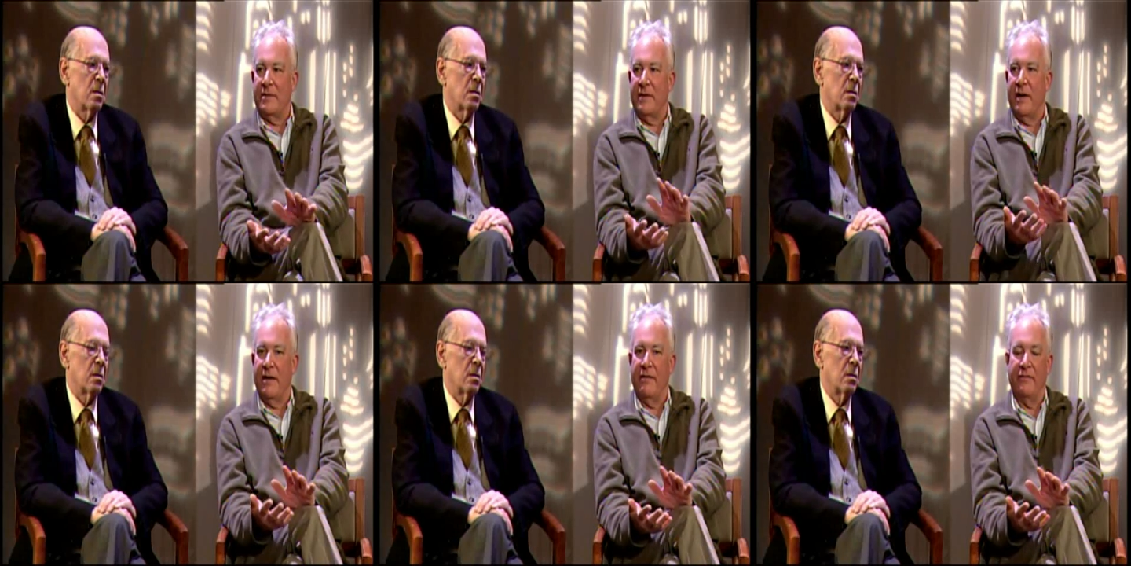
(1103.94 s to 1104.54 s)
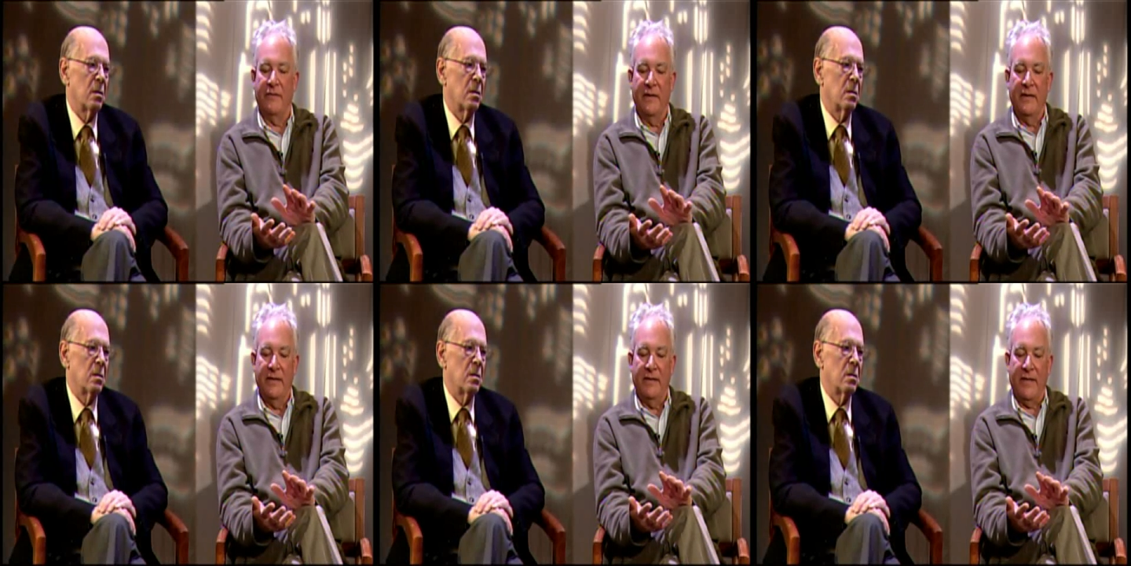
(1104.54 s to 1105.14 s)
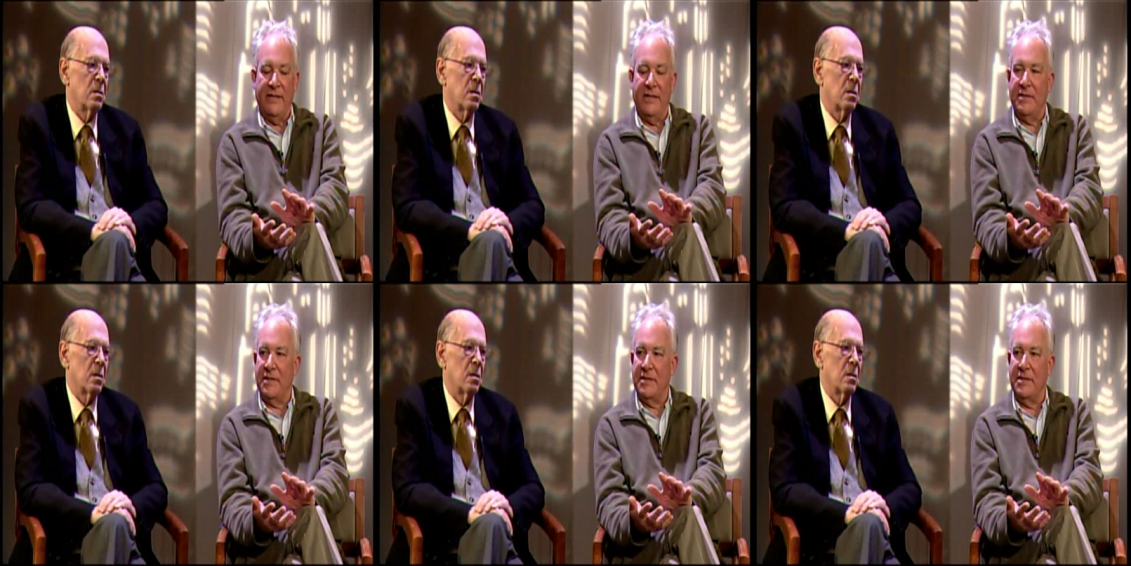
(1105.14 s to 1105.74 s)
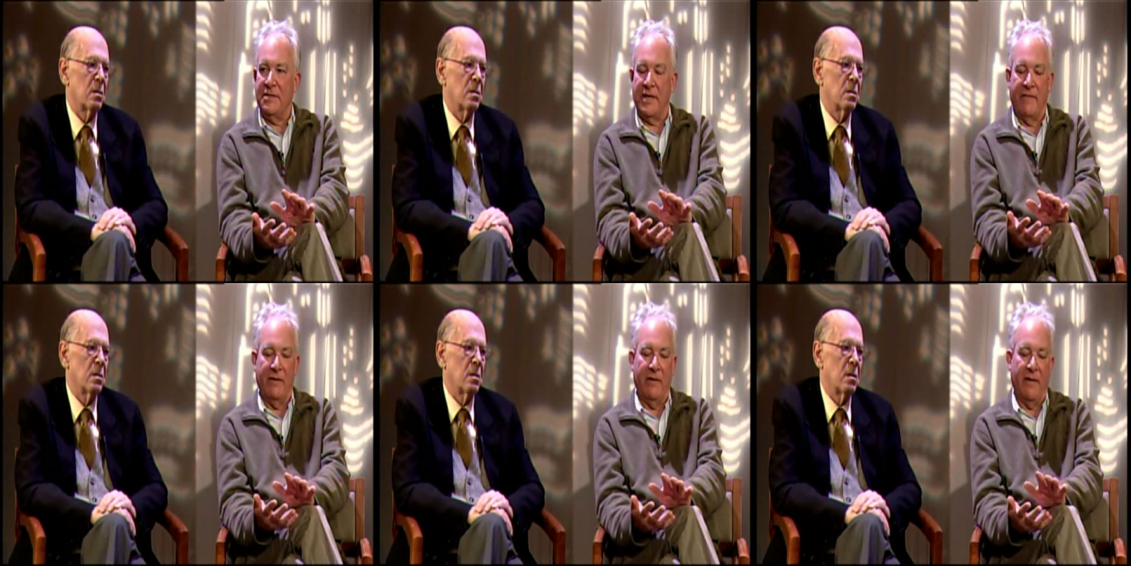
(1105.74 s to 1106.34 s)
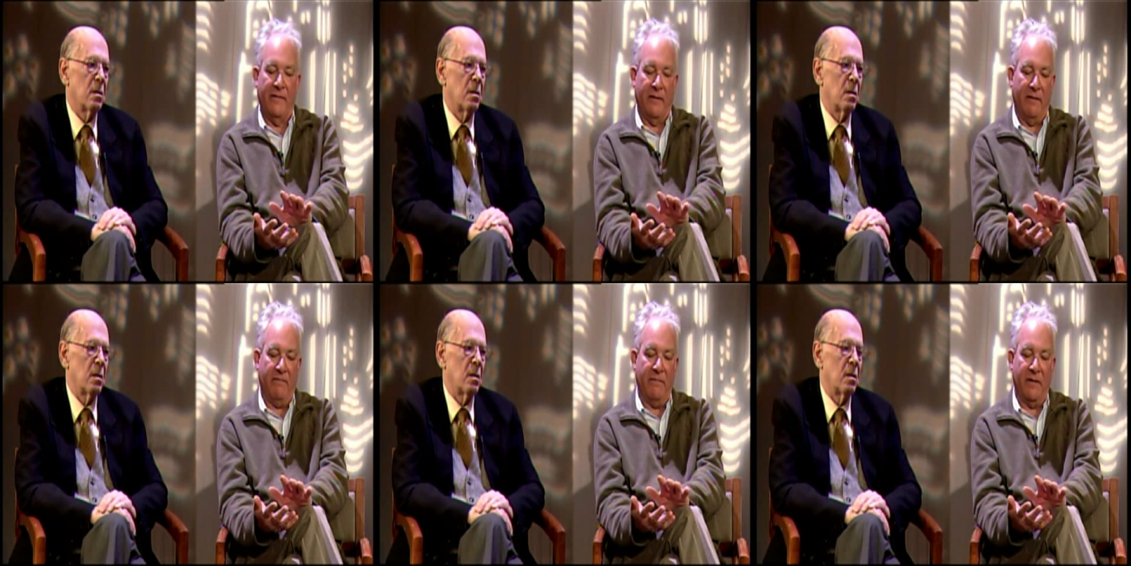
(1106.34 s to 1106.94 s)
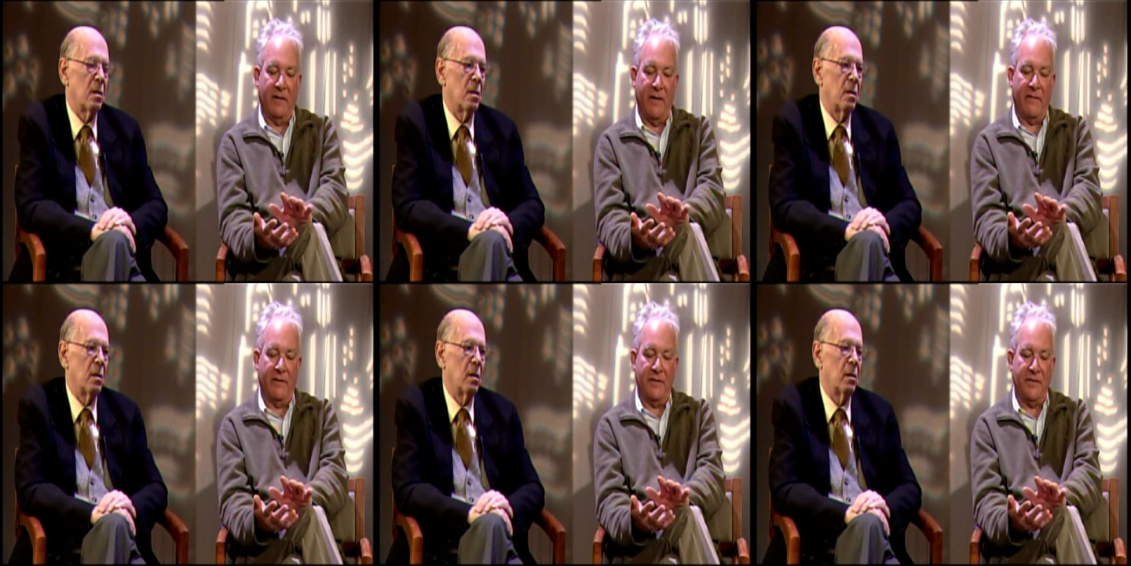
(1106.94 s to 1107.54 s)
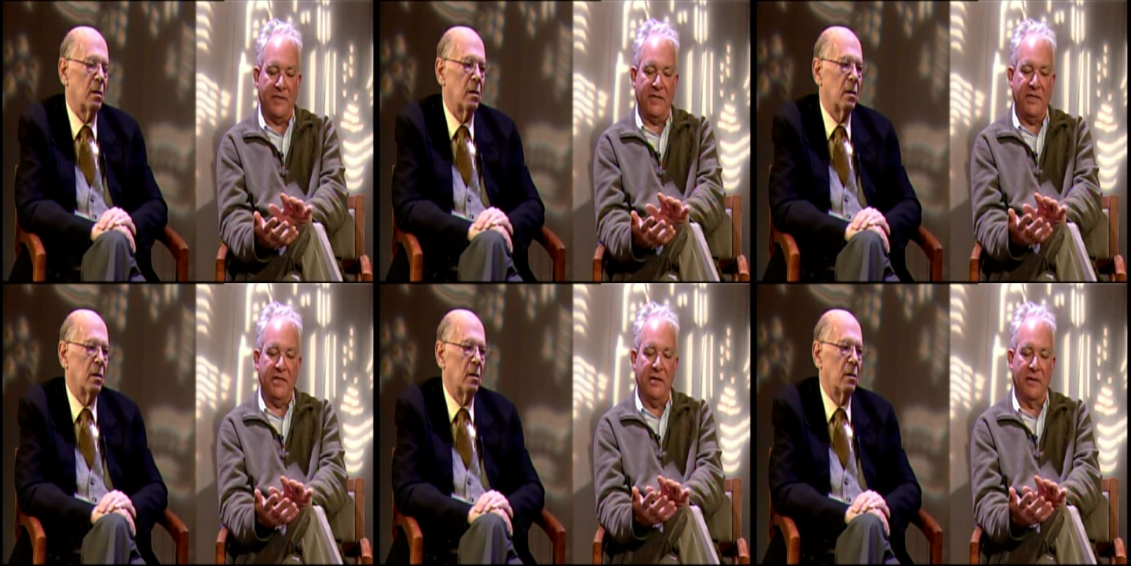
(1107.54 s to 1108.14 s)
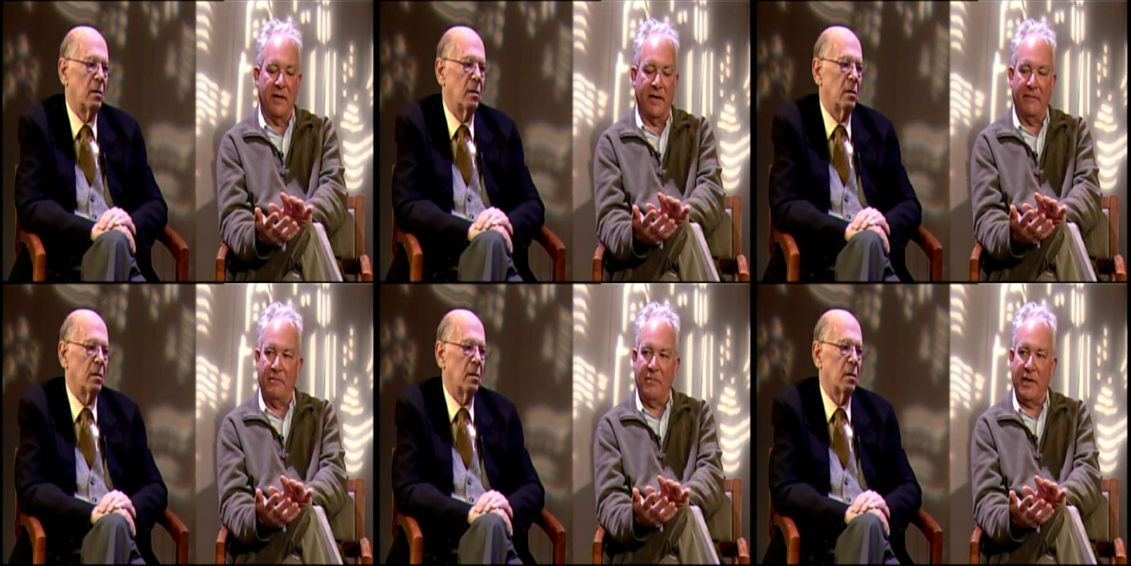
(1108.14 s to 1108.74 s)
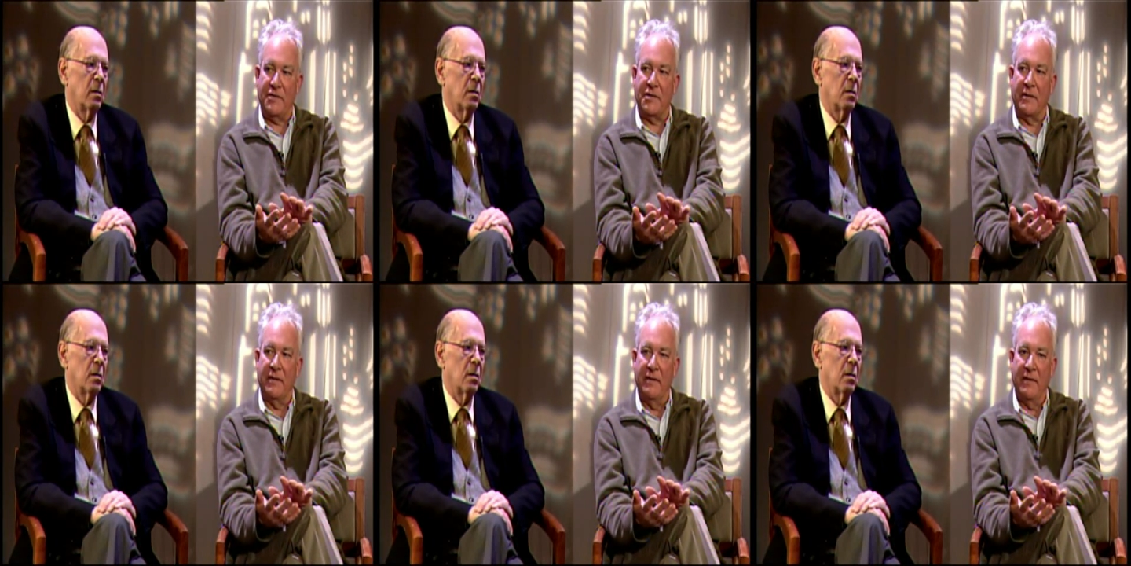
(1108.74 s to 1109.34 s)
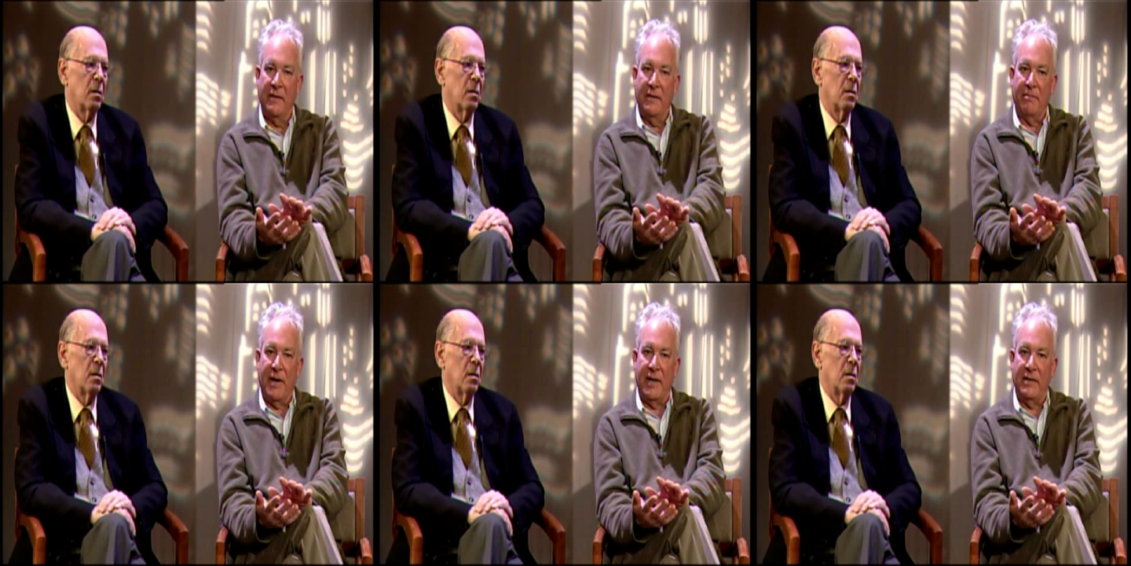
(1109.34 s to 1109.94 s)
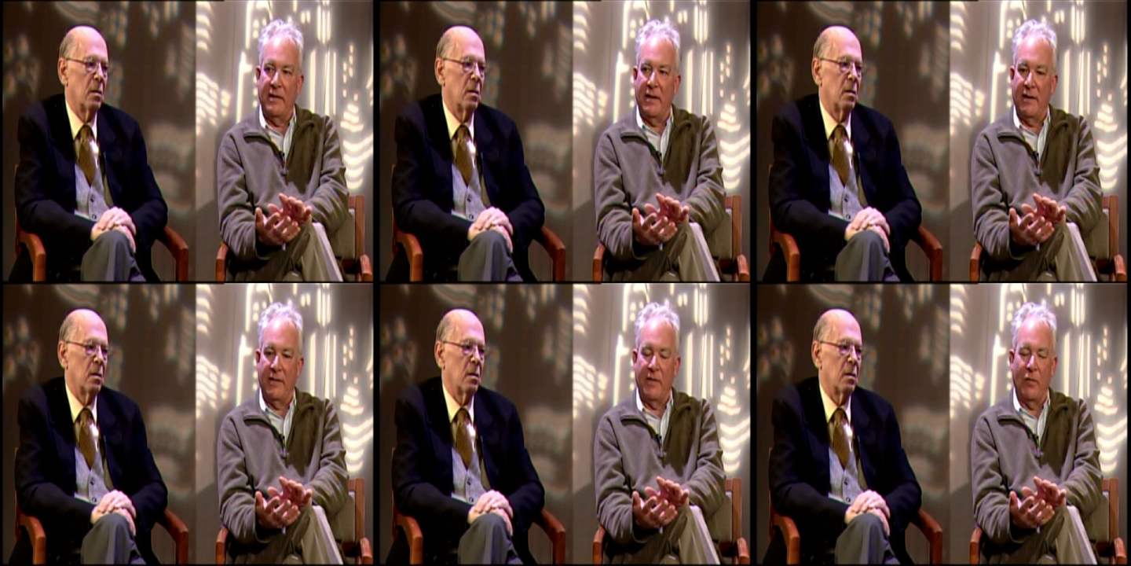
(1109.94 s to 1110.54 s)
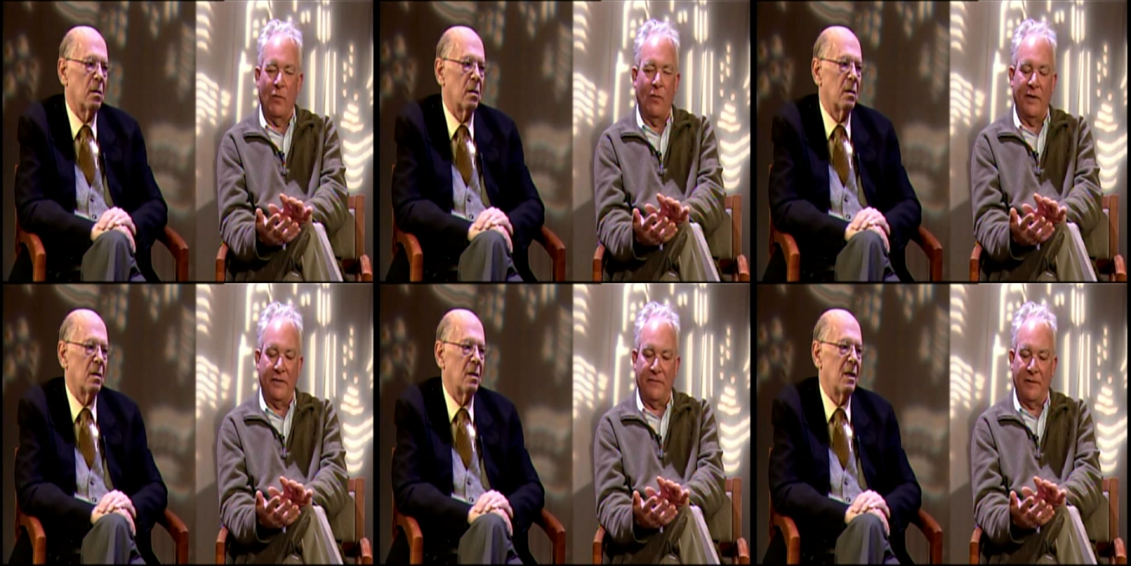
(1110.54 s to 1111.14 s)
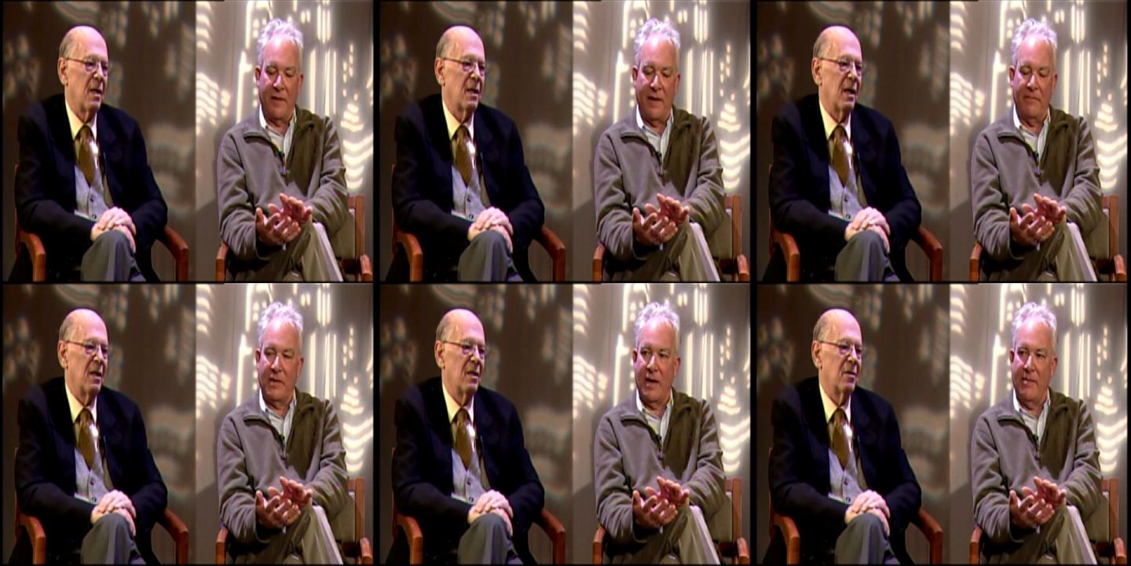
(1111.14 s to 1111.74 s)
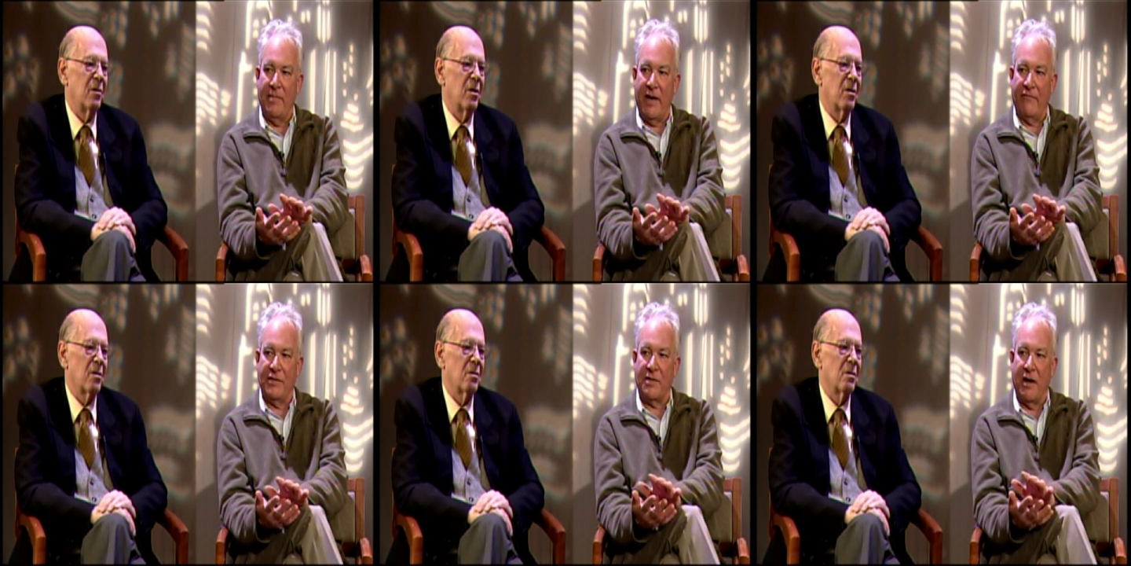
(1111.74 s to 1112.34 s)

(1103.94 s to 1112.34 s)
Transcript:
Speaker 1: summer of 1967, and on the the cover is a searing picture by uh, a wonderful com combat girl.